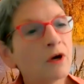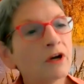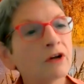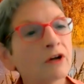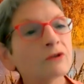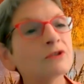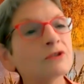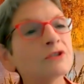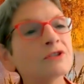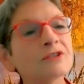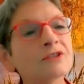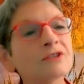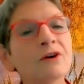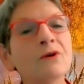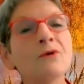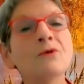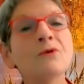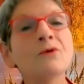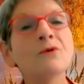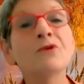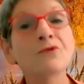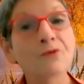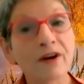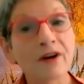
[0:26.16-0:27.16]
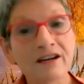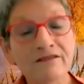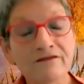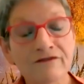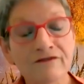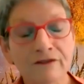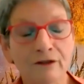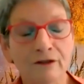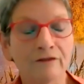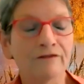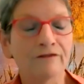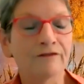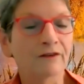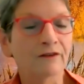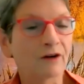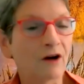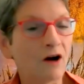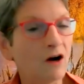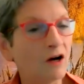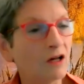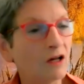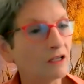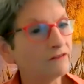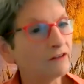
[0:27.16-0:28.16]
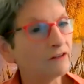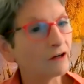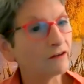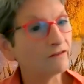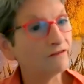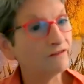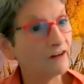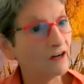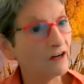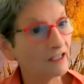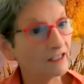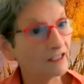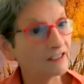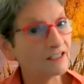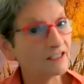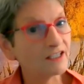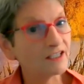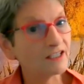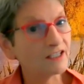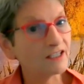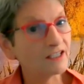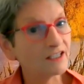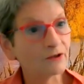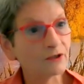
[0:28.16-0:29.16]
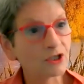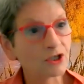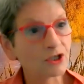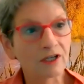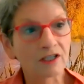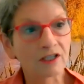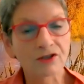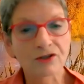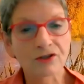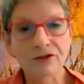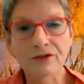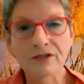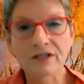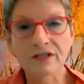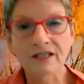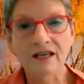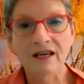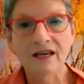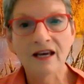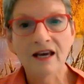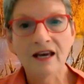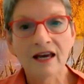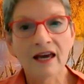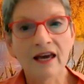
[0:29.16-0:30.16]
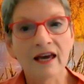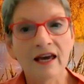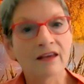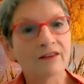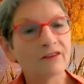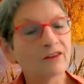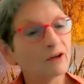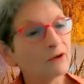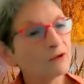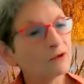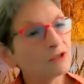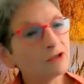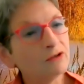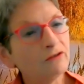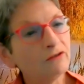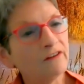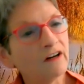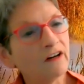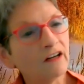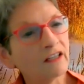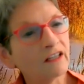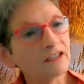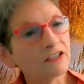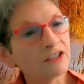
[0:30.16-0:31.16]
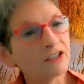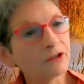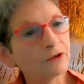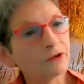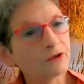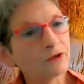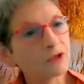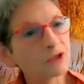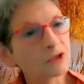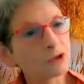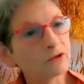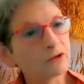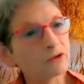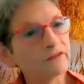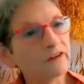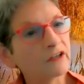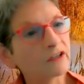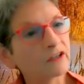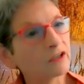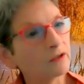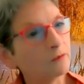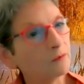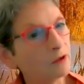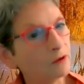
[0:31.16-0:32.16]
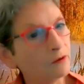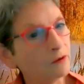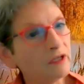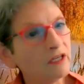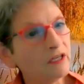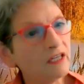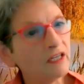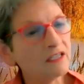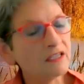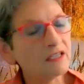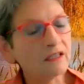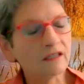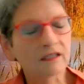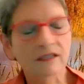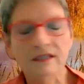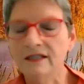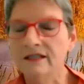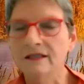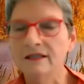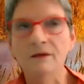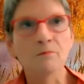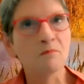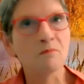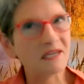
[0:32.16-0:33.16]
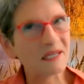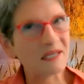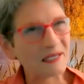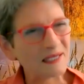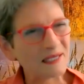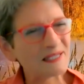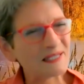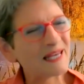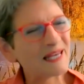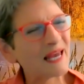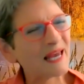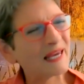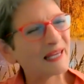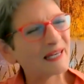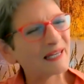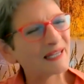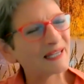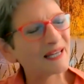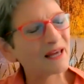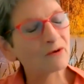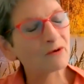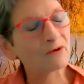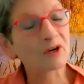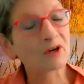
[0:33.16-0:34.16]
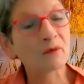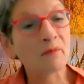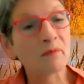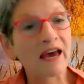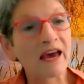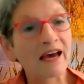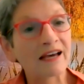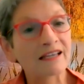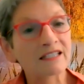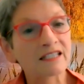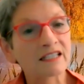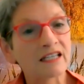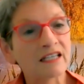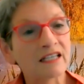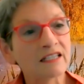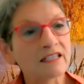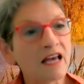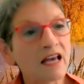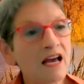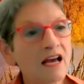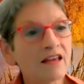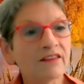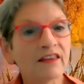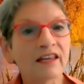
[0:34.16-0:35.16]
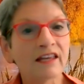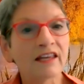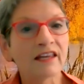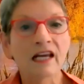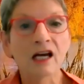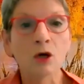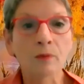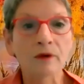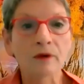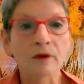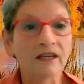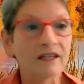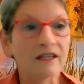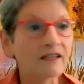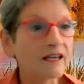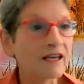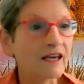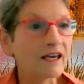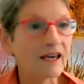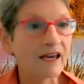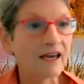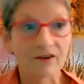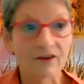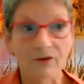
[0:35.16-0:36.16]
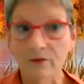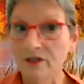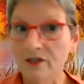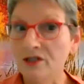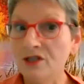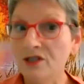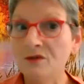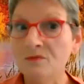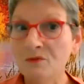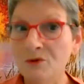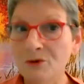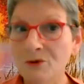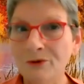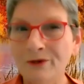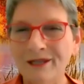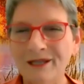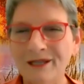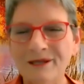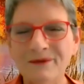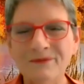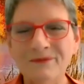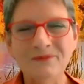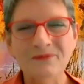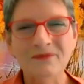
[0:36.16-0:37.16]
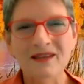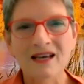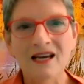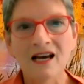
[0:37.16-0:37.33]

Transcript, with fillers: We are so grateful for all of our volunteer instructors and those who volunteer to serve on communities, committees and in other capacities that help NKA run smoothly.